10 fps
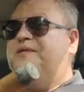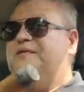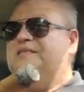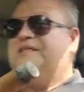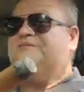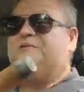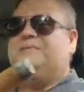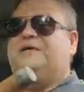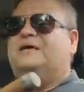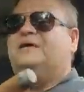It doesn't have to
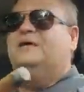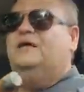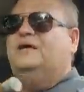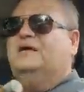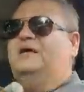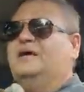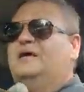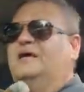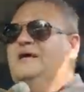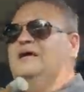be
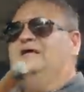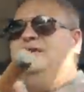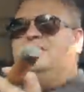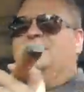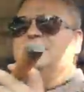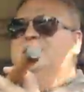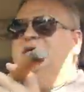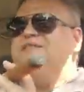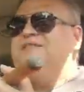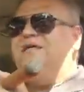
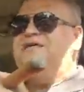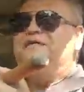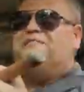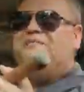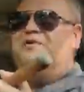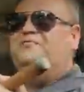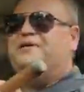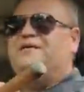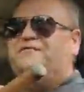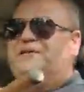a sudden
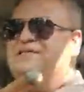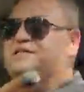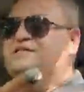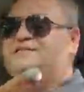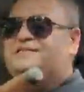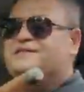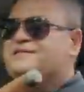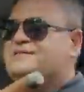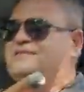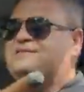movement even. Just